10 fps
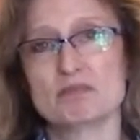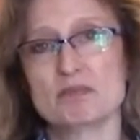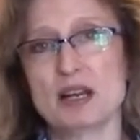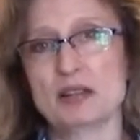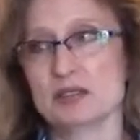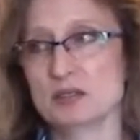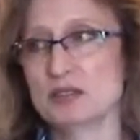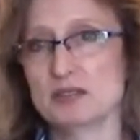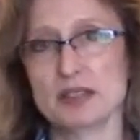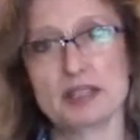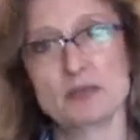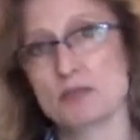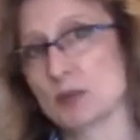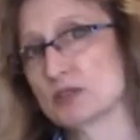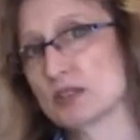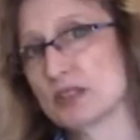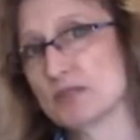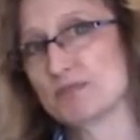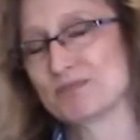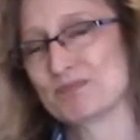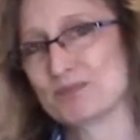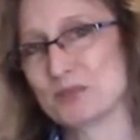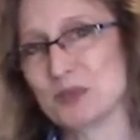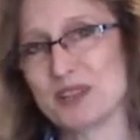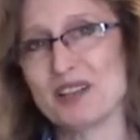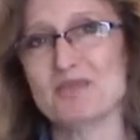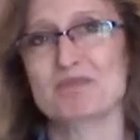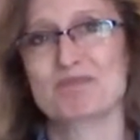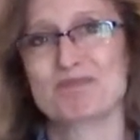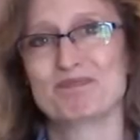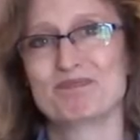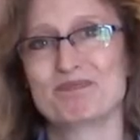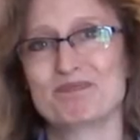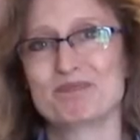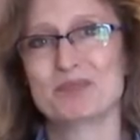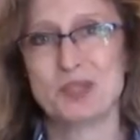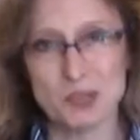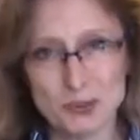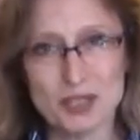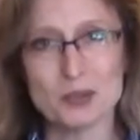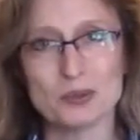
how to do it, and then mostly we're done. Here we go.